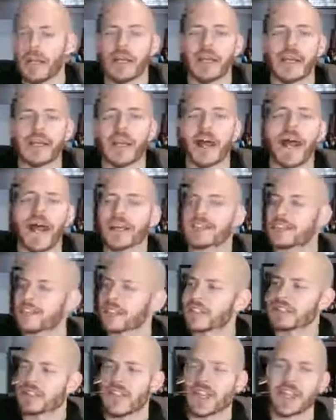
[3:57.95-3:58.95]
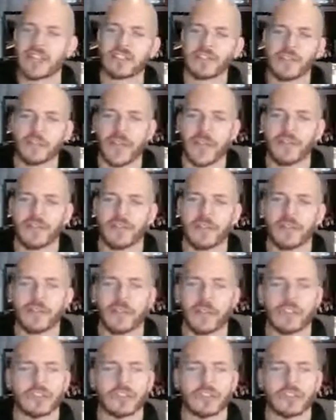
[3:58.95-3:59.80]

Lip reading: it has to take it to an nth degree.